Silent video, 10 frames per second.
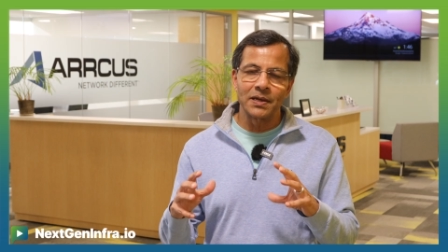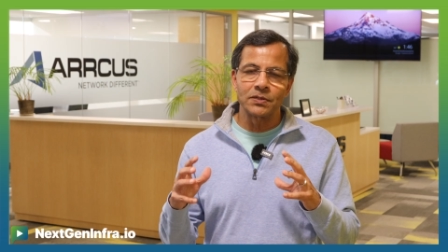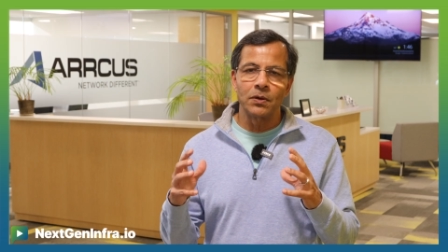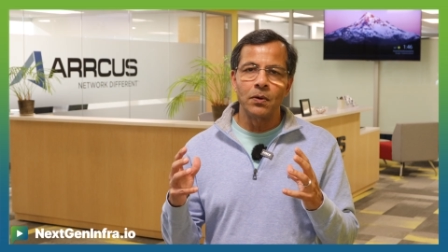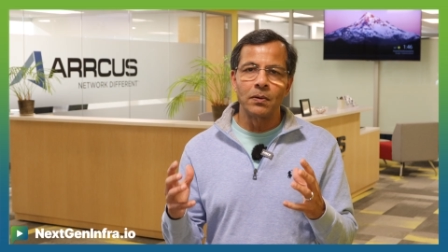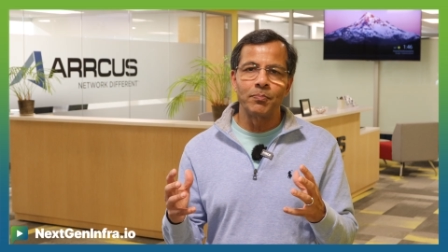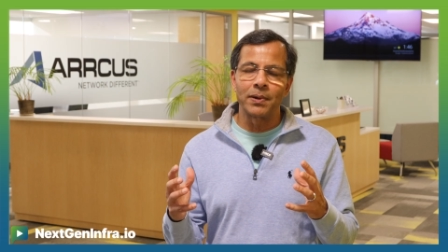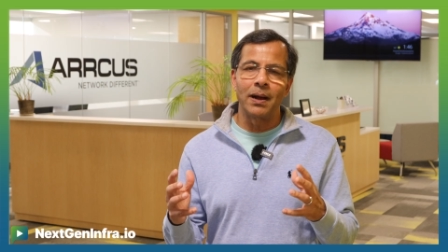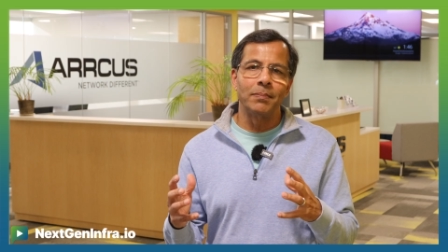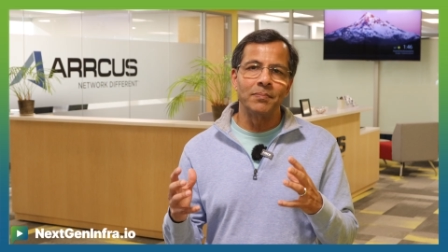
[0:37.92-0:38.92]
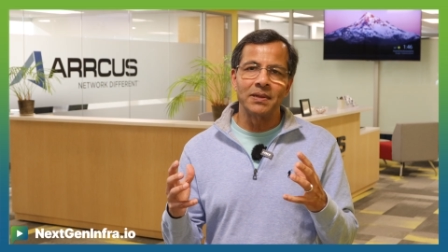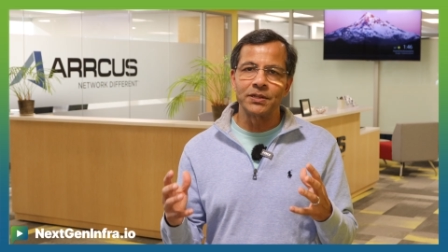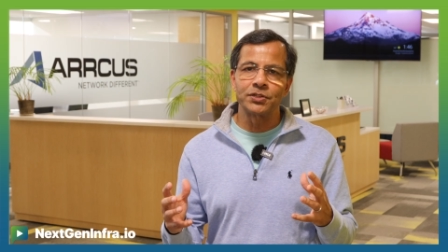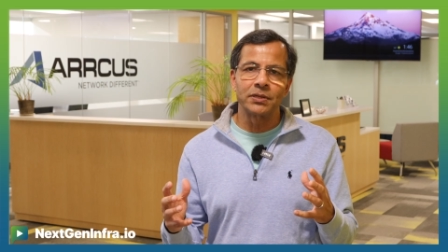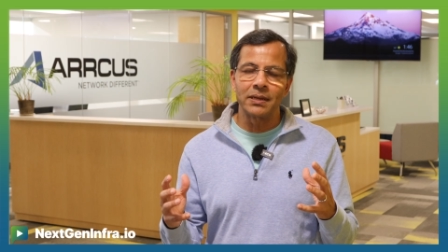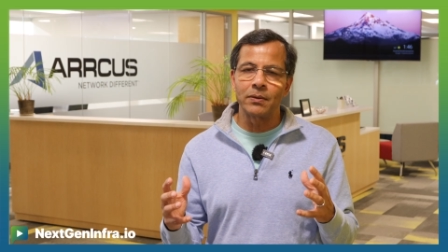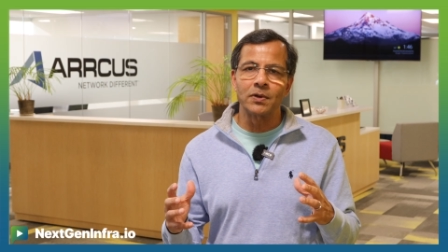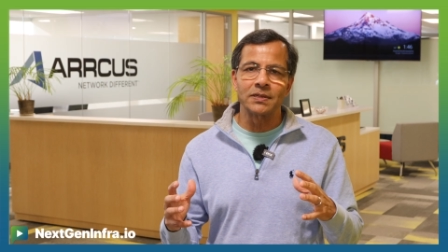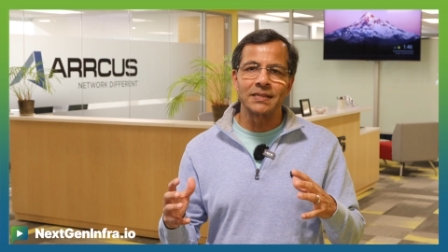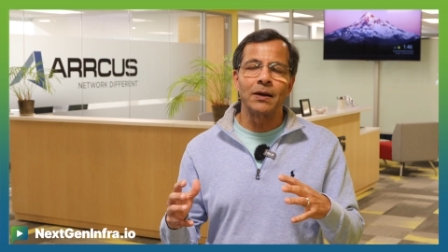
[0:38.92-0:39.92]
because the whole problem initially
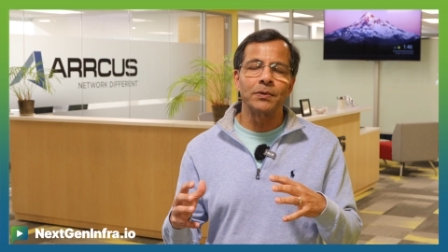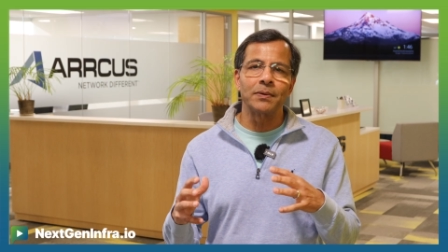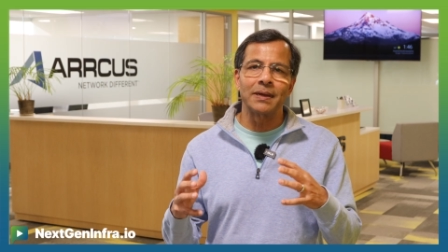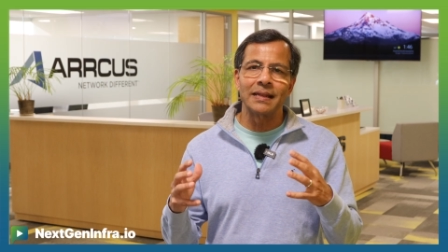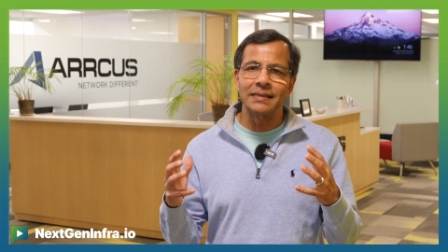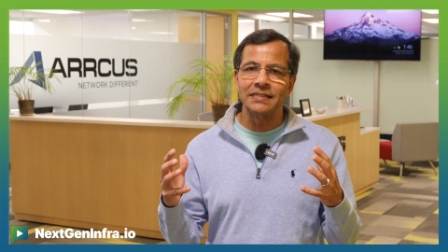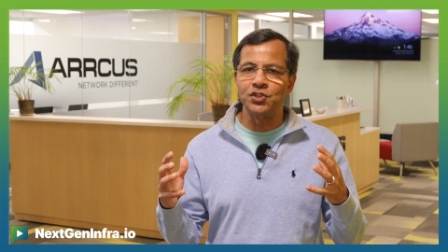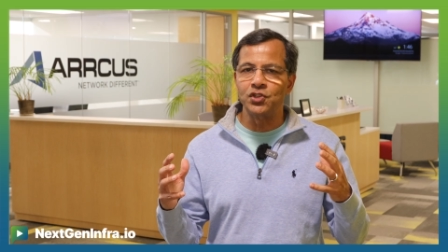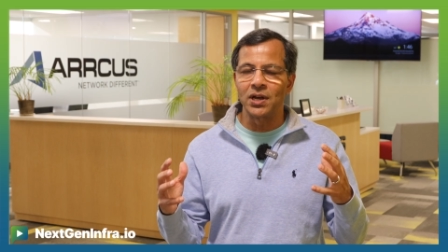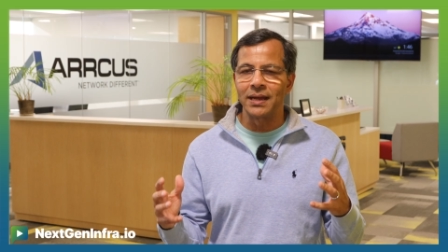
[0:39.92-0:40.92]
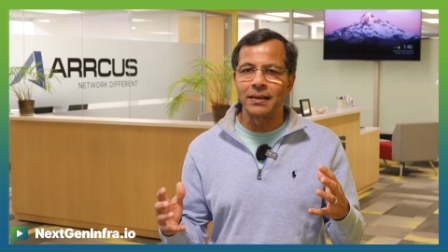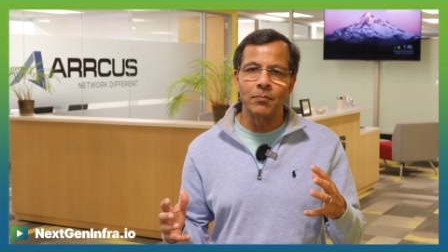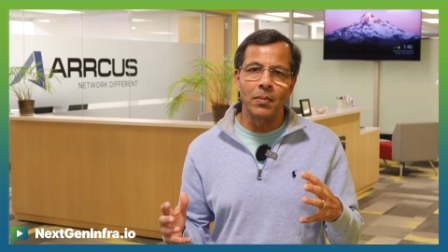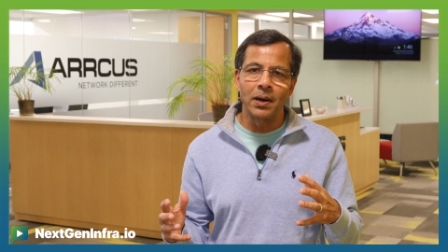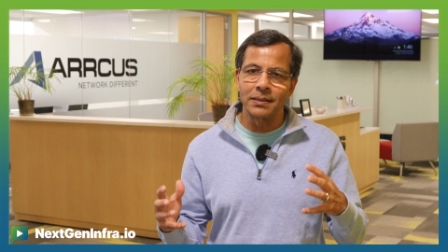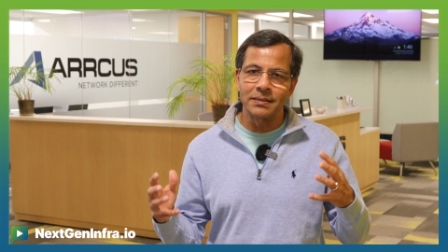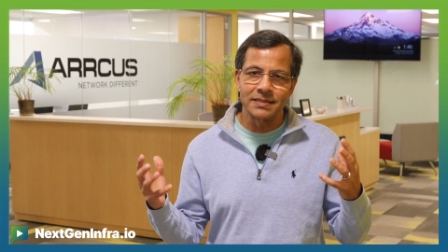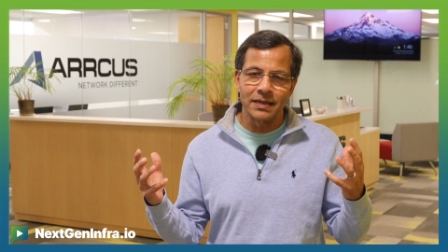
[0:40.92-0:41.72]
was how do you get these giant models?